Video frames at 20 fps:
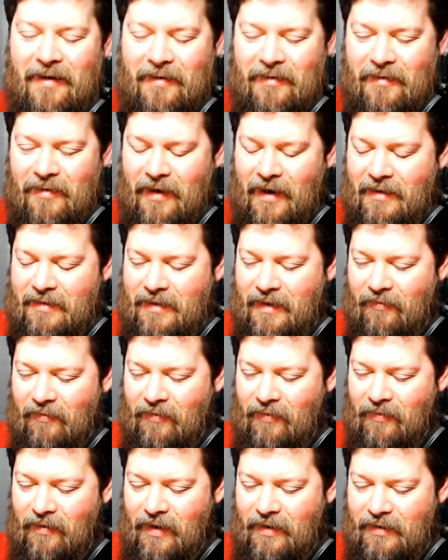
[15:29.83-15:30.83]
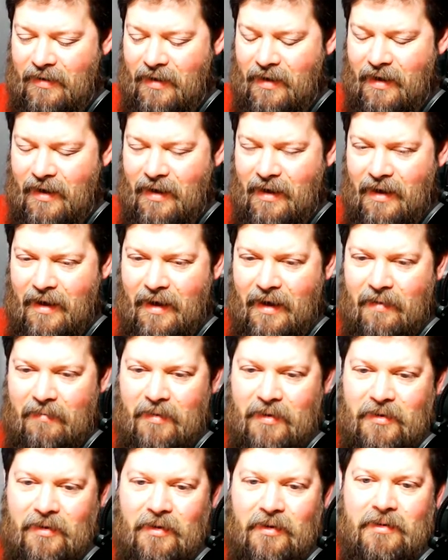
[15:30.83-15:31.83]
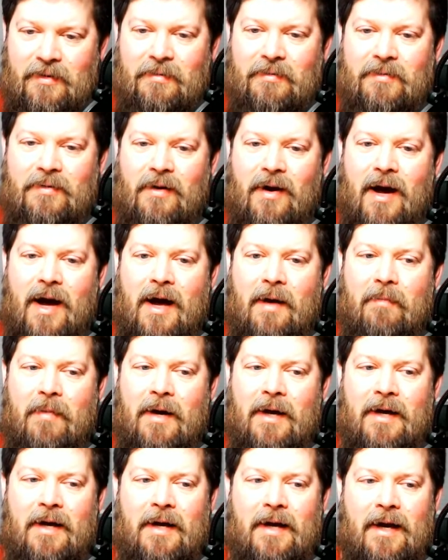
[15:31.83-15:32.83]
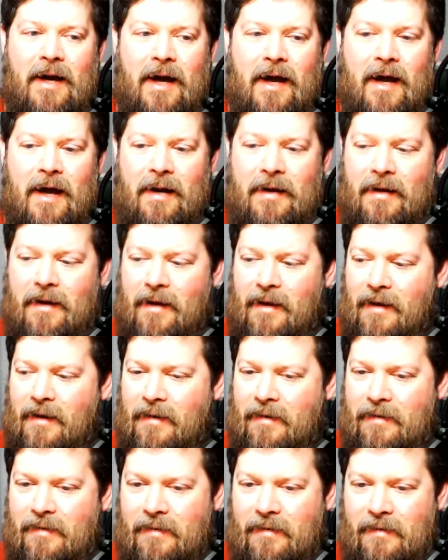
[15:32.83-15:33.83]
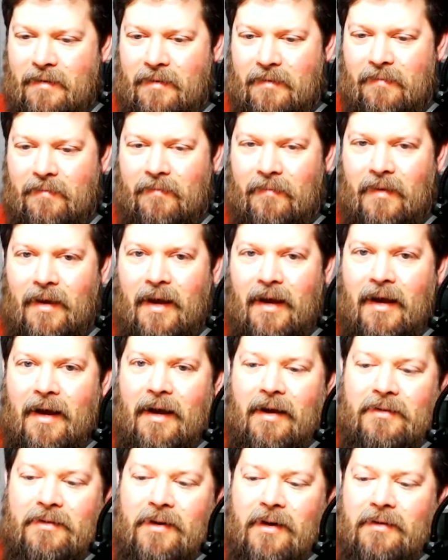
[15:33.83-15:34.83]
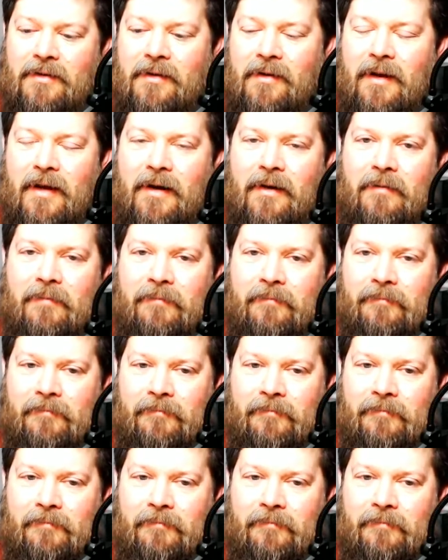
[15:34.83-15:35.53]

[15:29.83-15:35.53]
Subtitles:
You guys have a great day. Be sure to subscribe, and I'll talk to you later.